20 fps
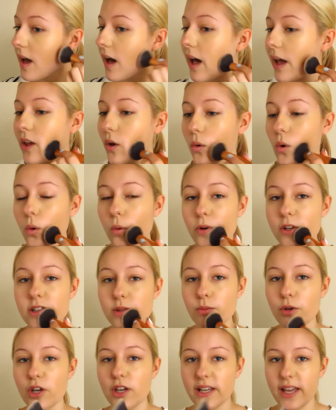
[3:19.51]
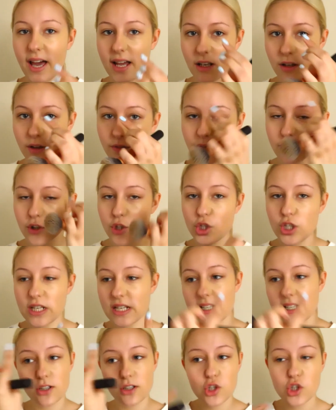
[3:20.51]
I always work kind of
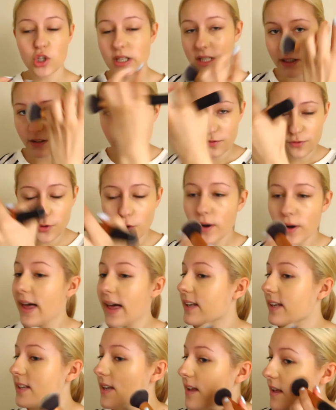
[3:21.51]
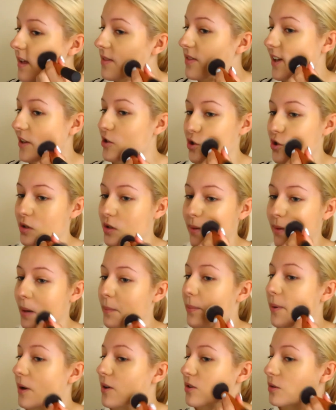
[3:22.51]
cheek, forehead, that's just my
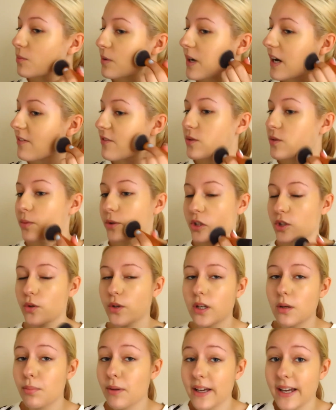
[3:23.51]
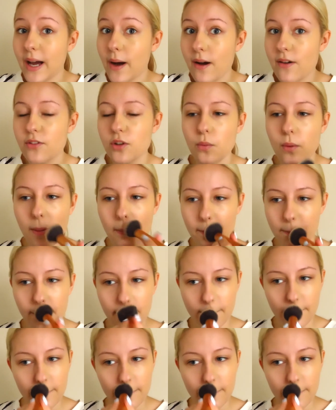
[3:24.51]
personal preference, but you can apply it however you want.